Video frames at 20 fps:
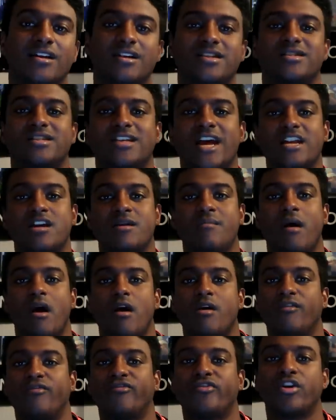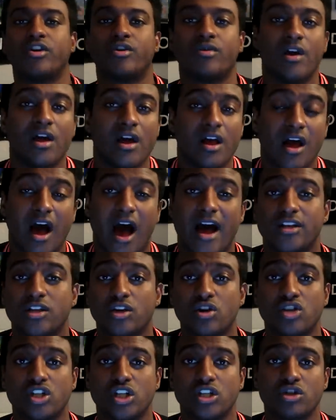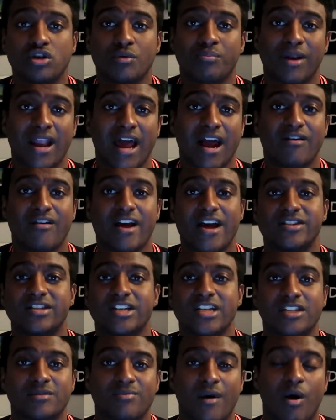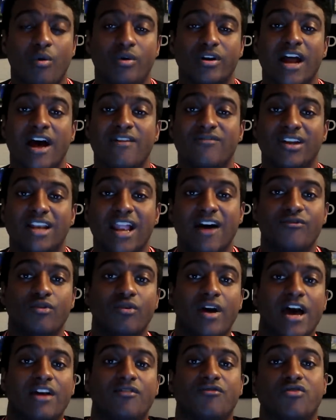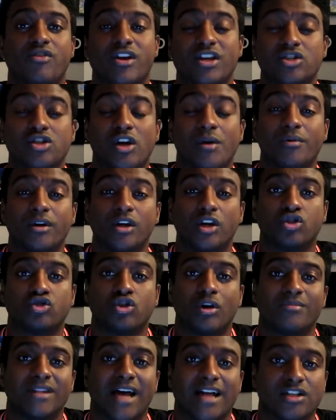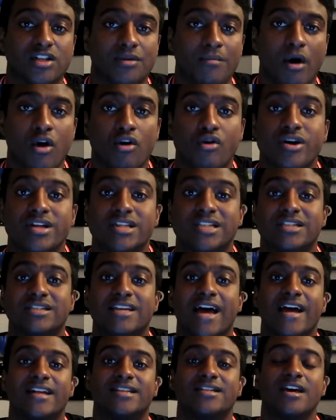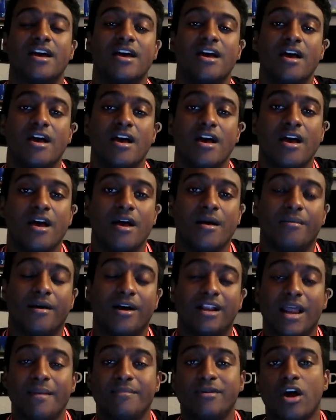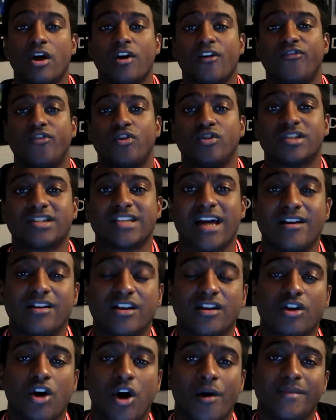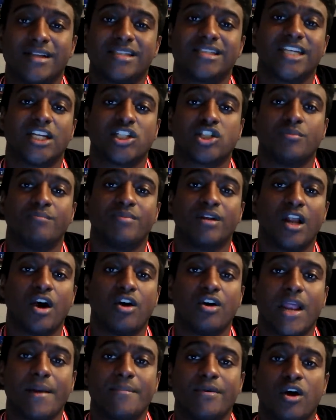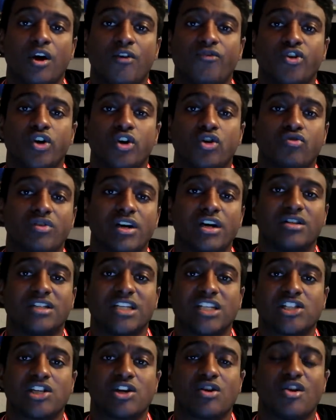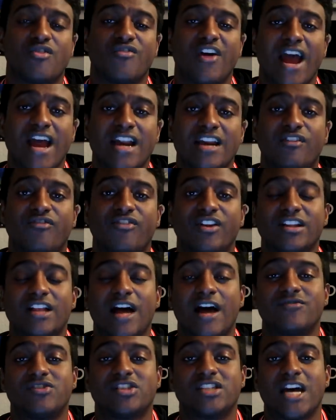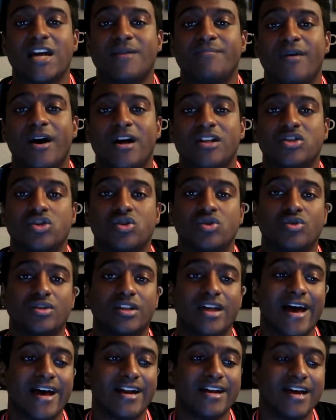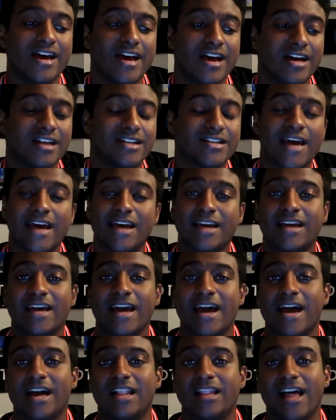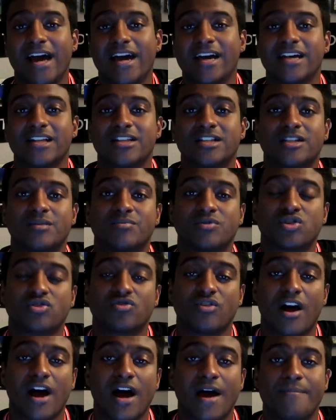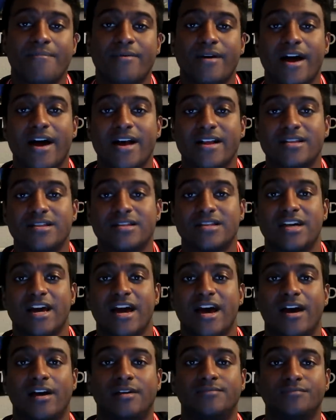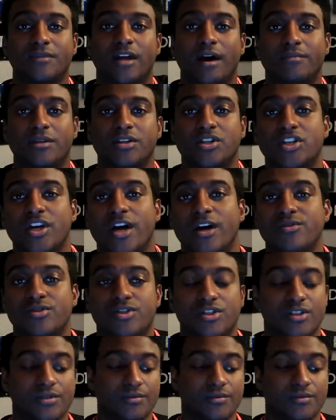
this is the end of my review. I'd usually do player ratings, but I want to have a level head for it. So I'm going to drop that tomorrow instead. But let me know your thoughts down in the comment section below. Let me know if you agree or disagree with anything that I've said. But until then, take care, like and subscribe. And yeah, up the Chelsea.